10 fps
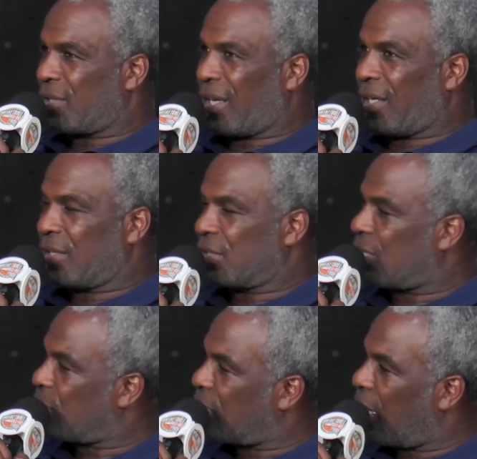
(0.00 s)
thing is,
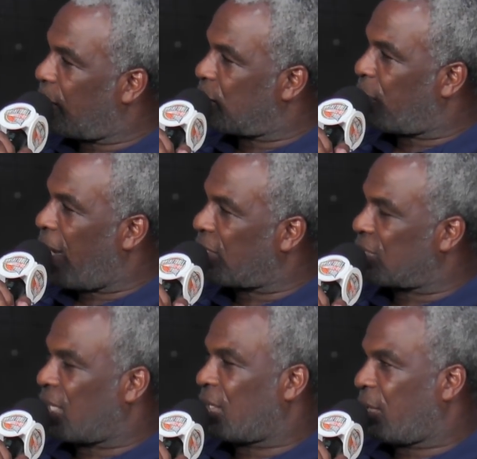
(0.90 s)
sometimes
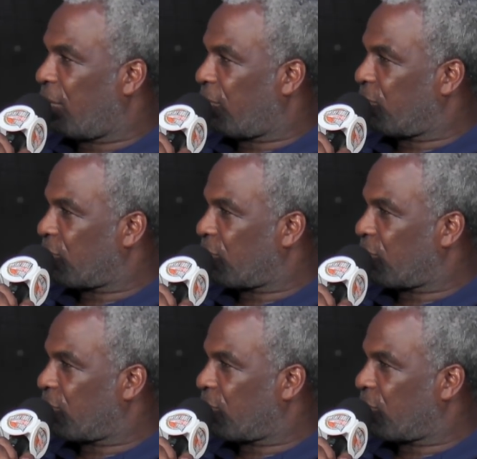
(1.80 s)
practice ain't enough.